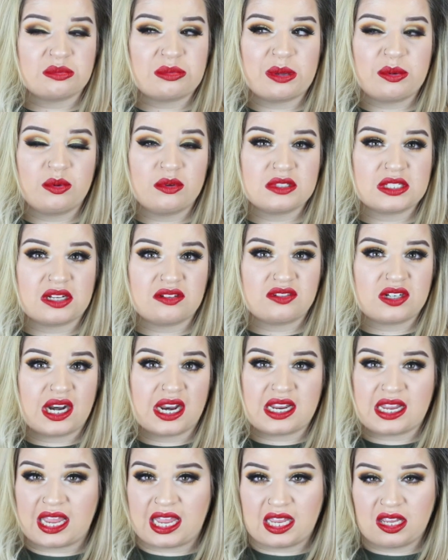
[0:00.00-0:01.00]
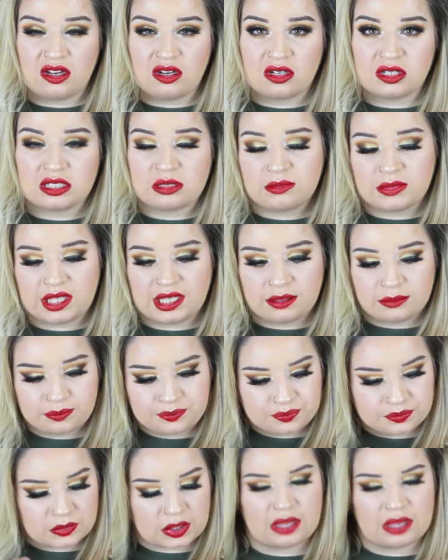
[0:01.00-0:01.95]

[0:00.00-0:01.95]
or maybe it was after I ate or something.